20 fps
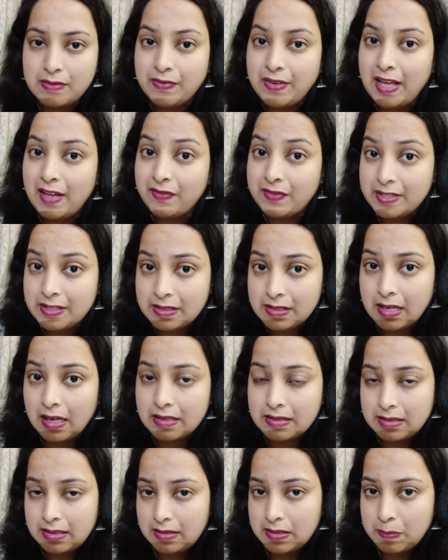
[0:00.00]
We have
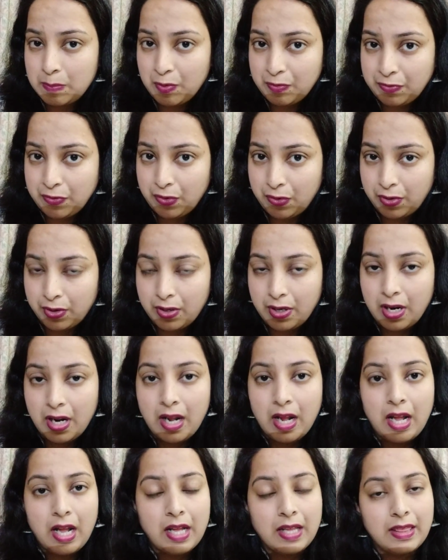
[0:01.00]
discussed this before,
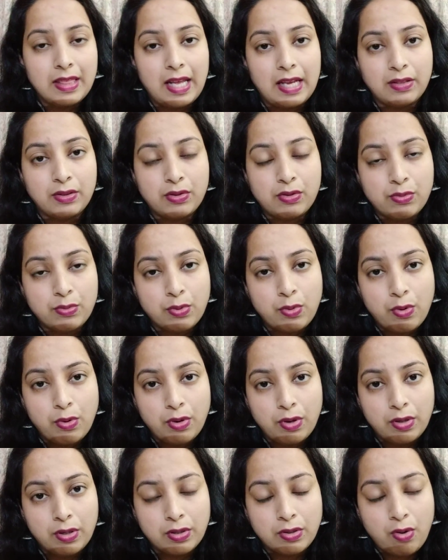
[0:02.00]
that through
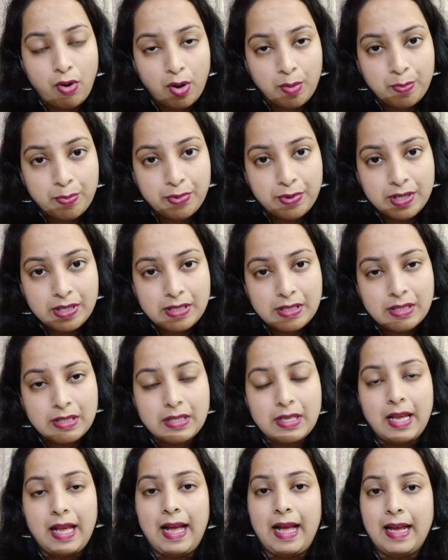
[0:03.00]
corporates
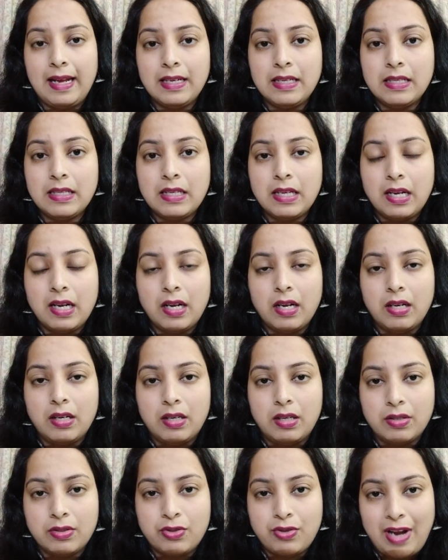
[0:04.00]
and
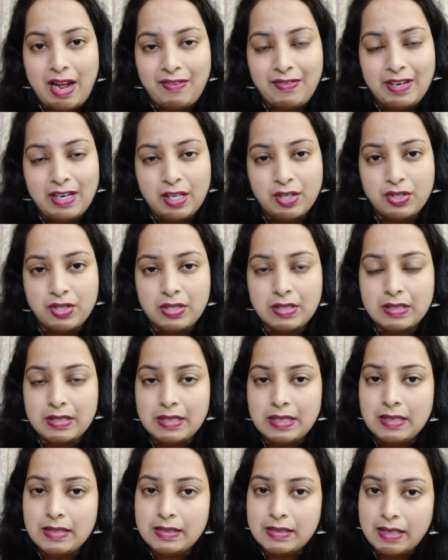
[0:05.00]
travel
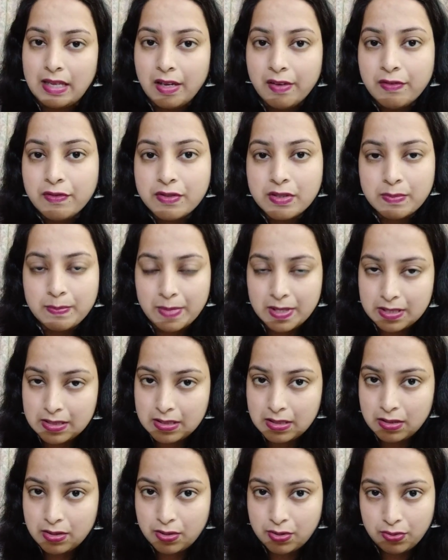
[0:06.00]
agencies gives
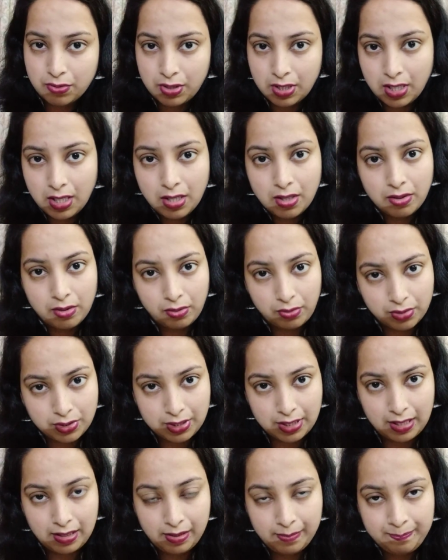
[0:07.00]
business to the hotel